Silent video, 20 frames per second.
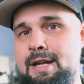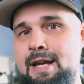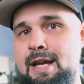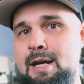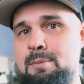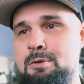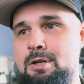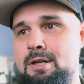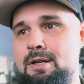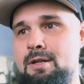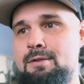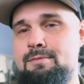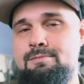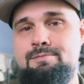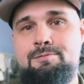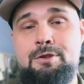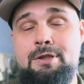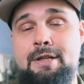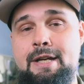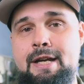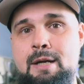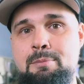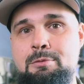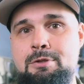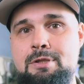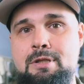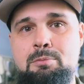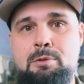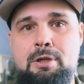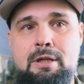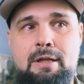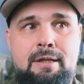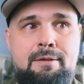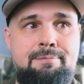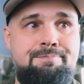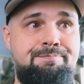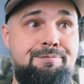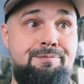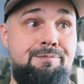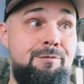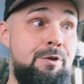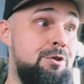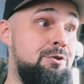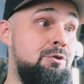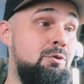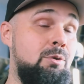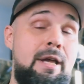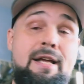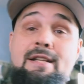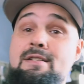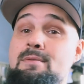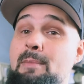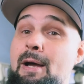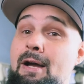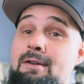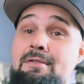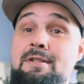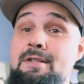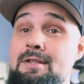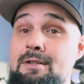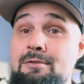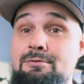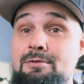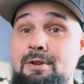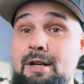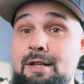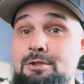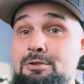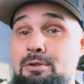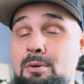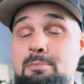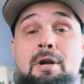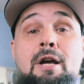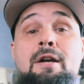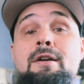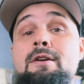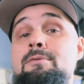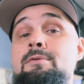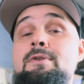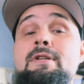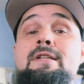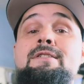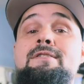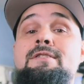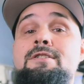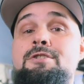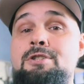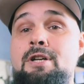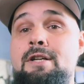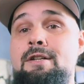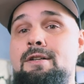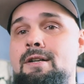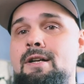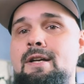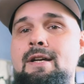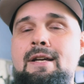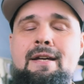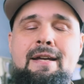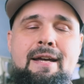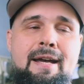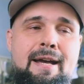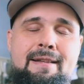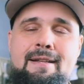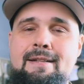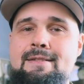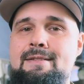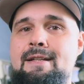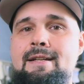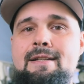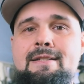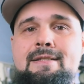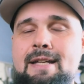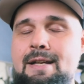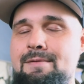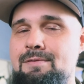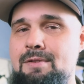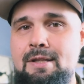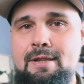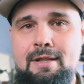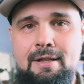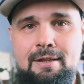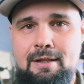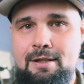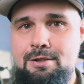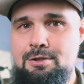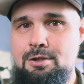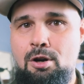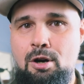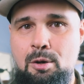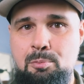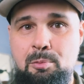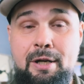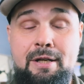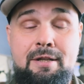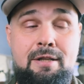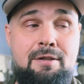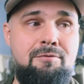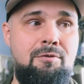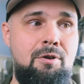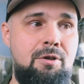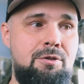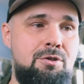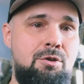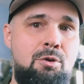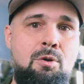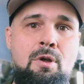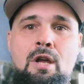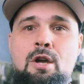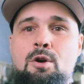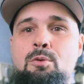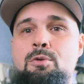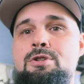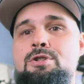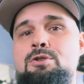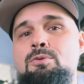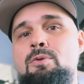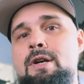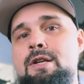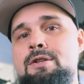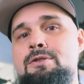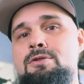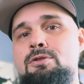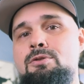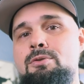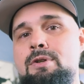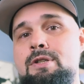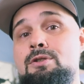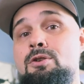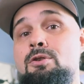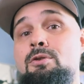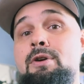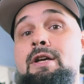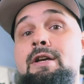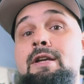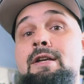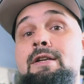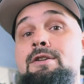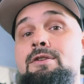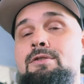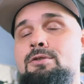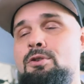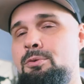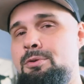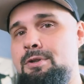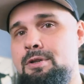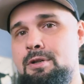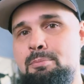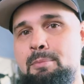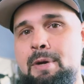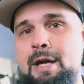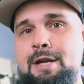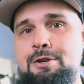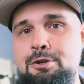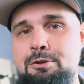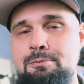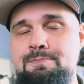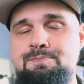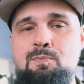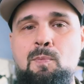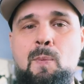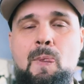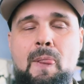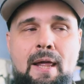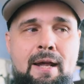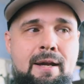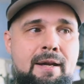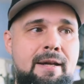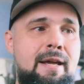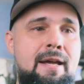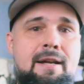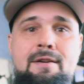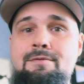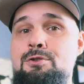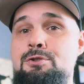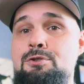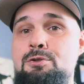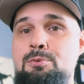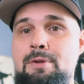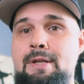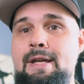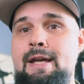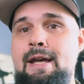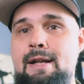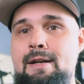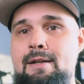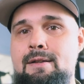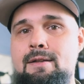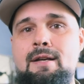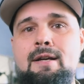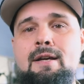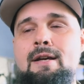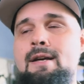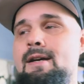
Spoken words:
camera's gonna be like, there's no lens mounted to the front, so I'm not gonna release the shutter. And that's like a safety thing that's on by default. So what you wanna do is go into your menu. And again, if you shoot with Canon,